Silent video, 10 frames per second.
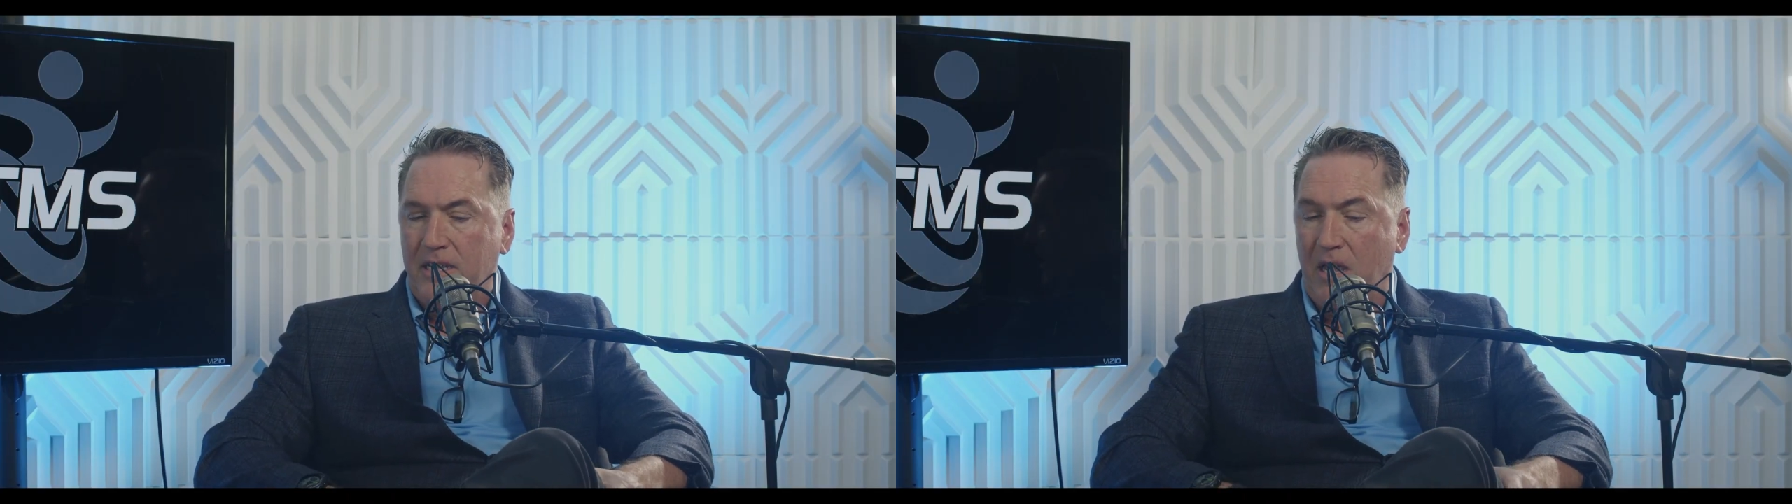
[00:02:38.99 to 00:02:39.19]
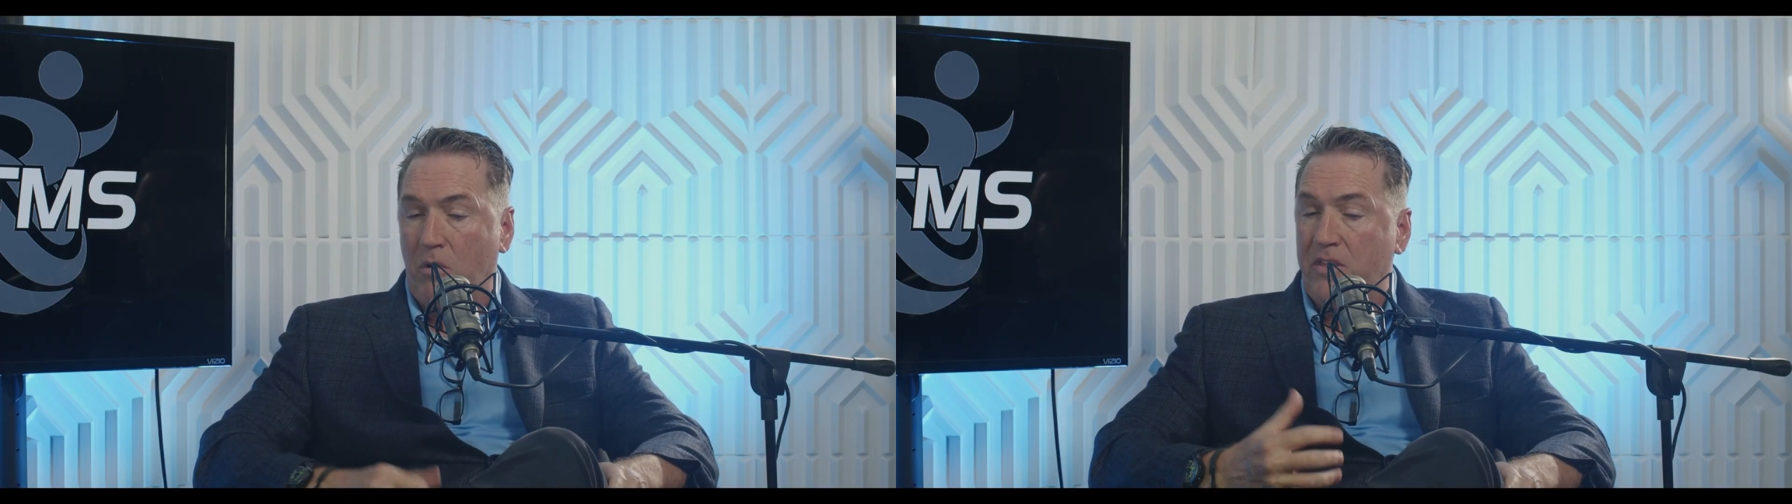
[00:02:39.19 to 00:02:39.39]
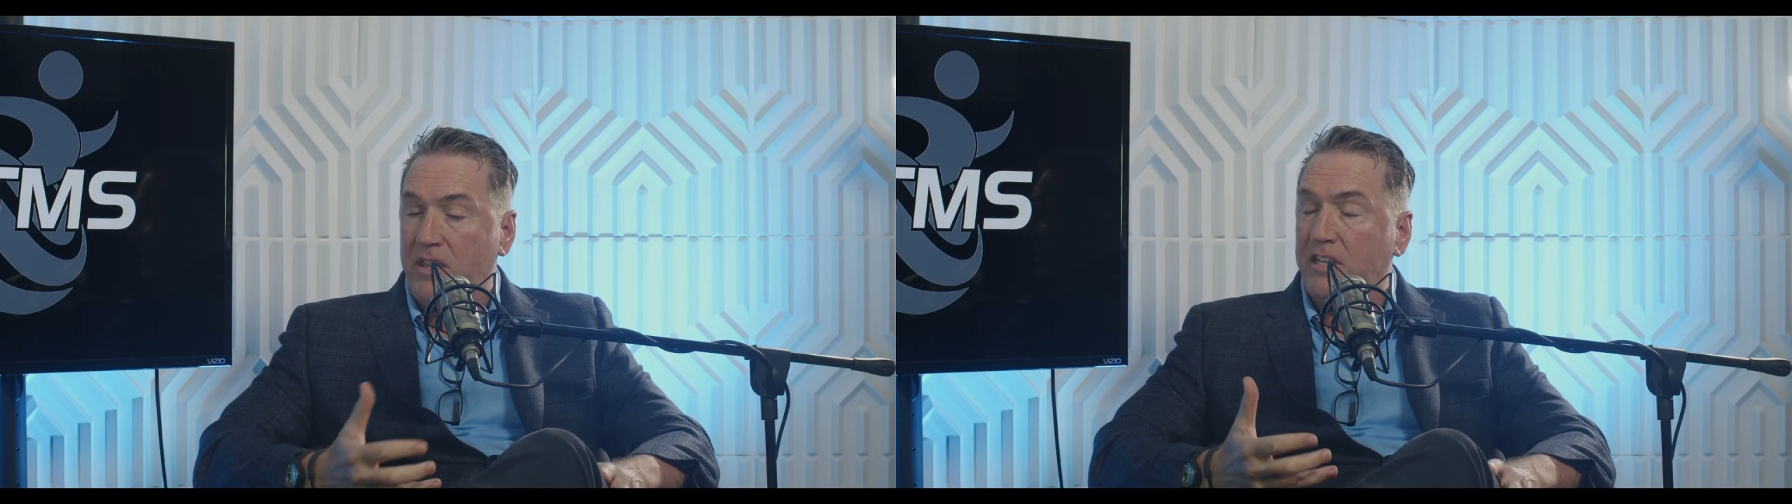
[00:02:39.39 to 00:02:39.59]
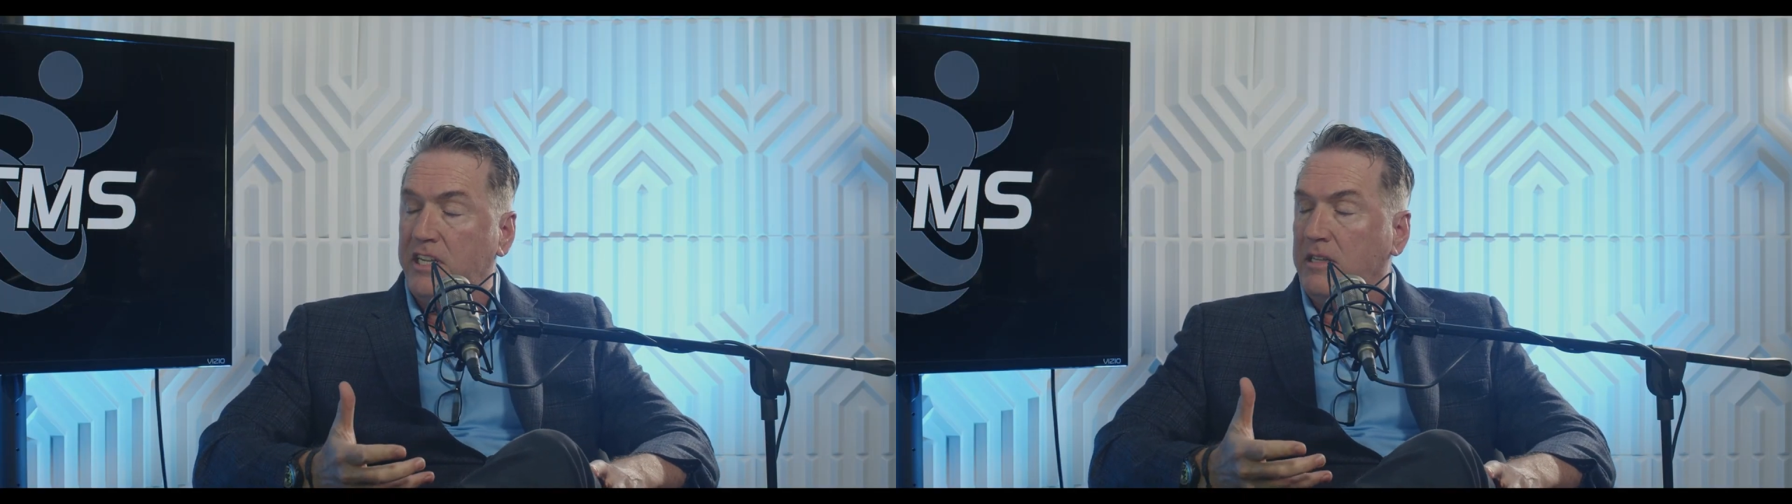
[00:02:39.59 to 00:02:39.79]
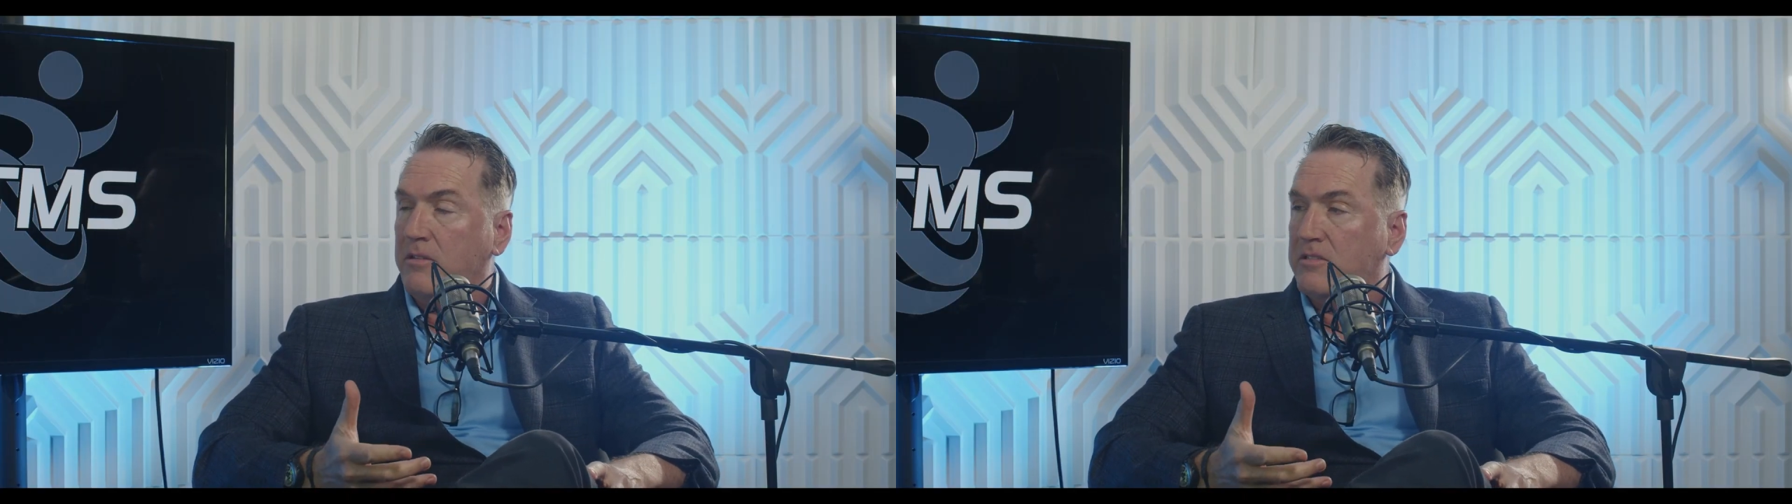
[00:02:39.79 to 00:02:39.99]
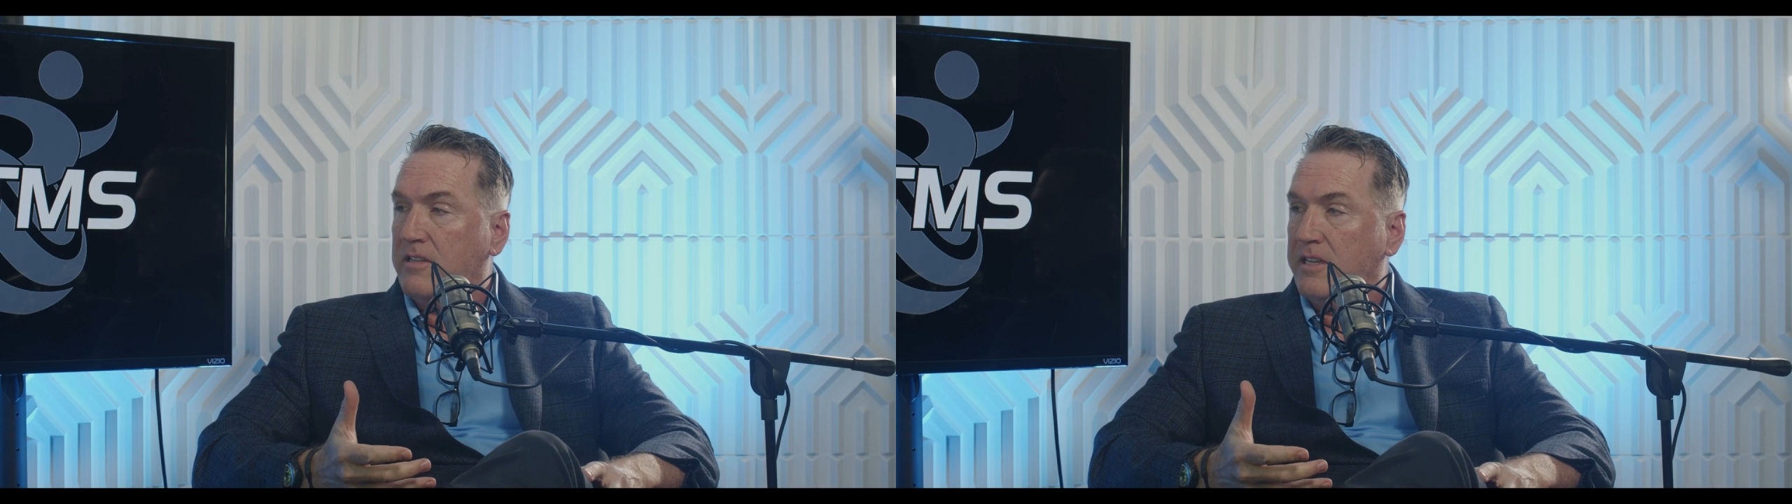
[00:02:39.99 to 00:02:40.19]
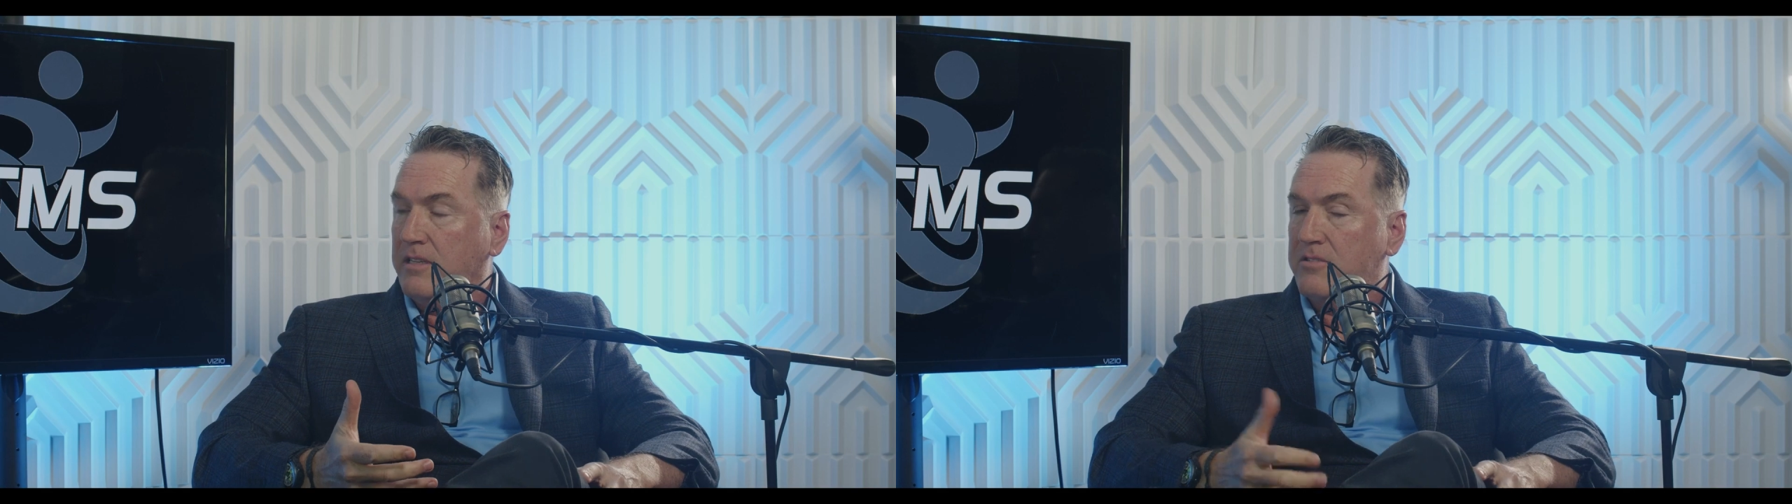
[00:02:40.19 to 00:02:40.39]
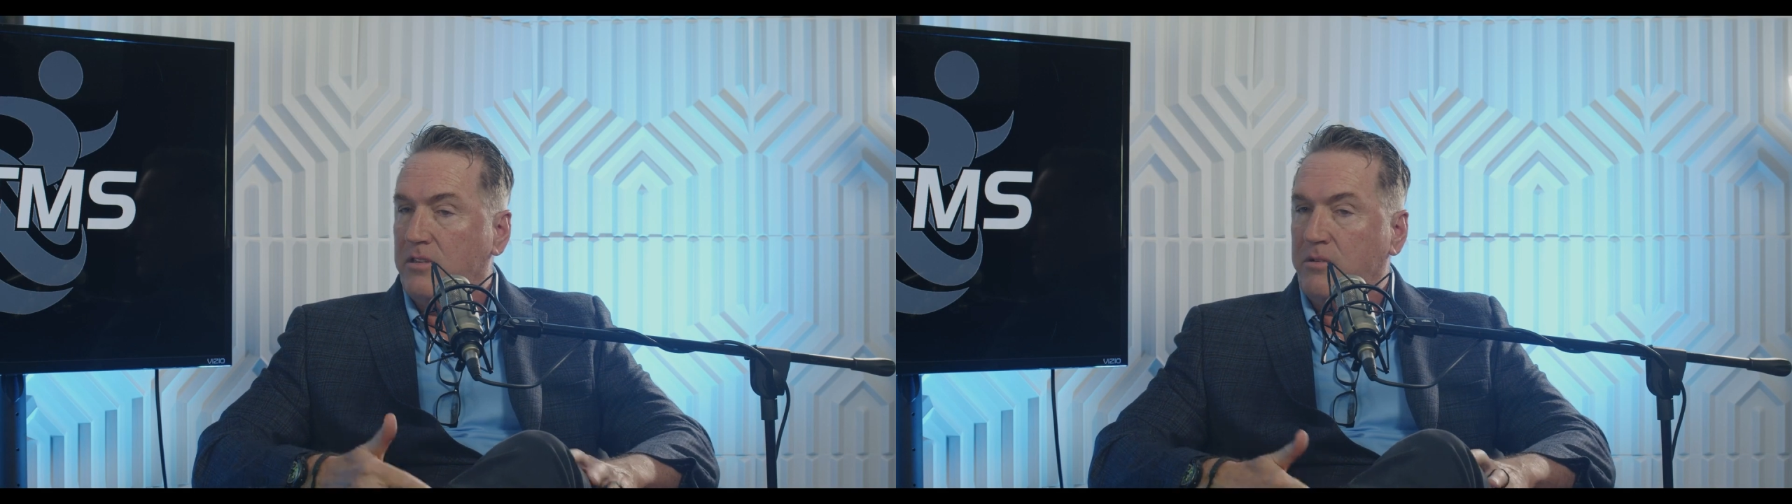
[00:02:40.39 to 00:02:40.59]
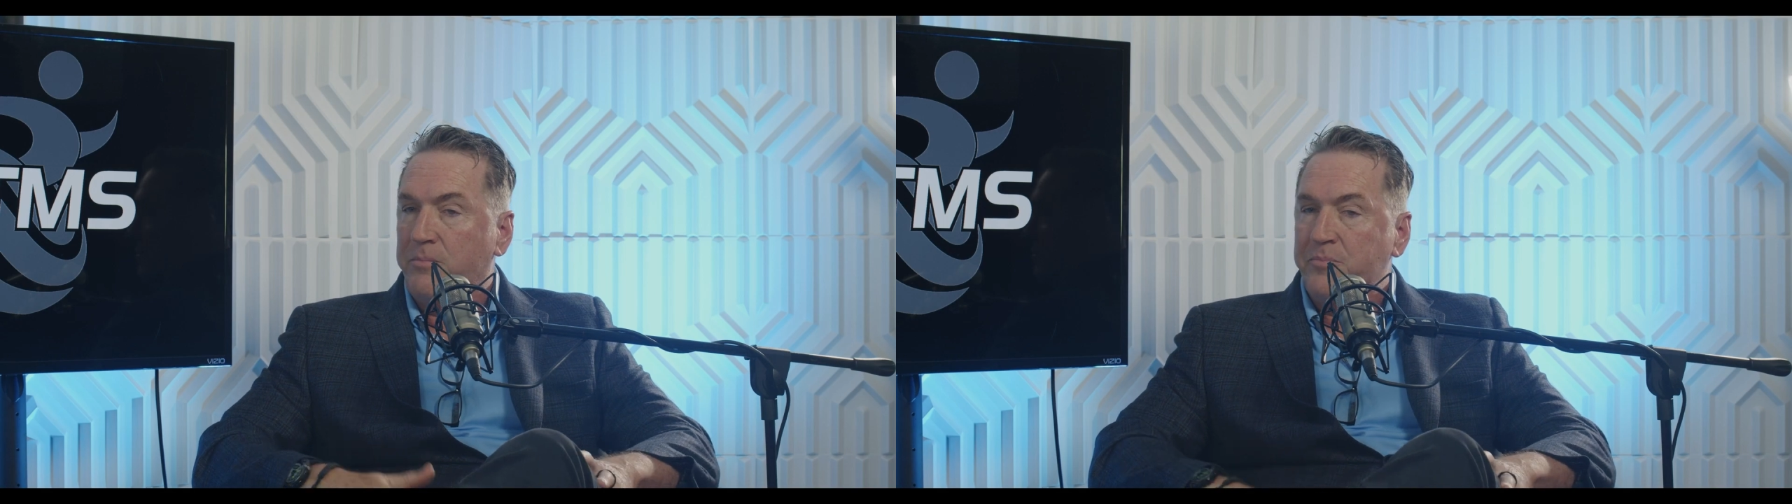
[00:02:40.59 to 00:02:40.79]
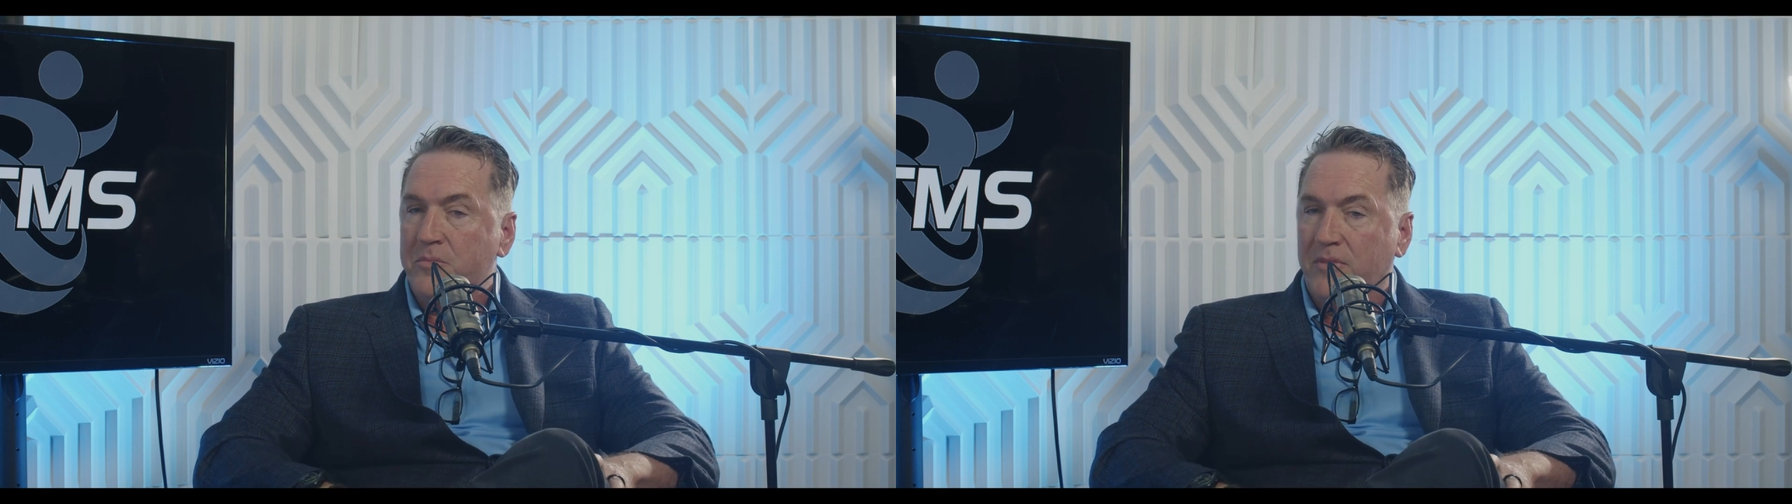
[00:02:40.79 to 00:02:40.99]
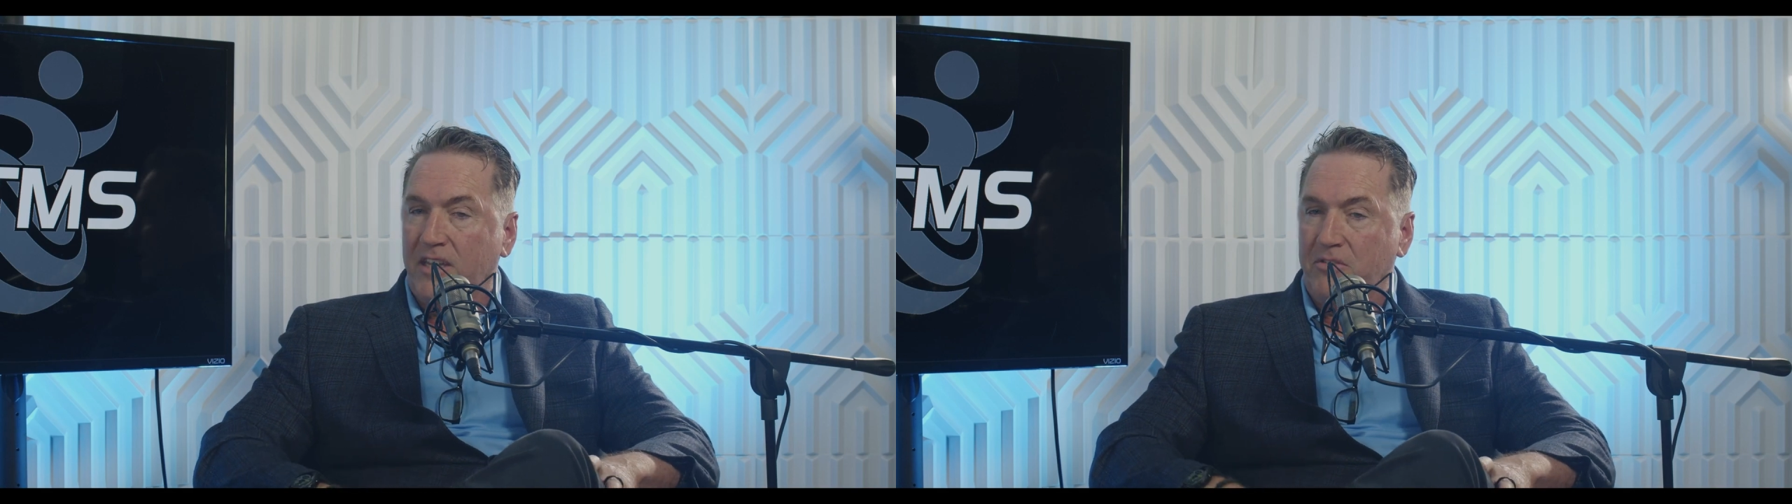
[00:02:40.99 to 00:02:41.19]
and what the EEG looks like. So it's